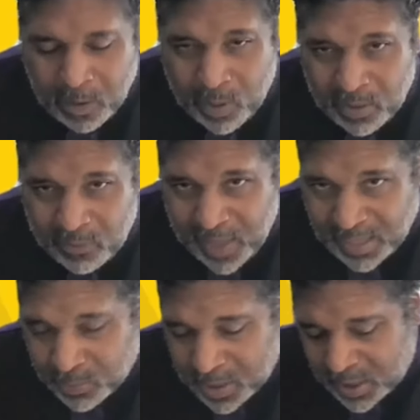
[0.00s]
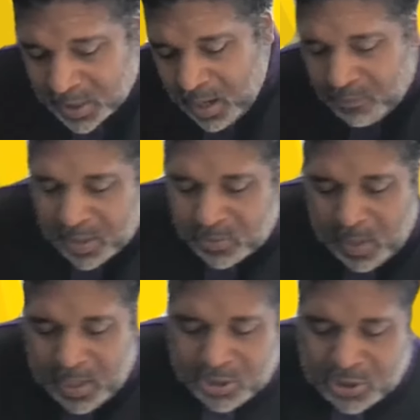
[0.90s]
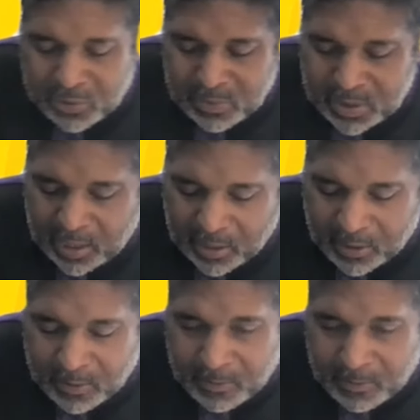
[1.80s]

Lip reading: Well, if that's what slavery is, what is Juneteenth?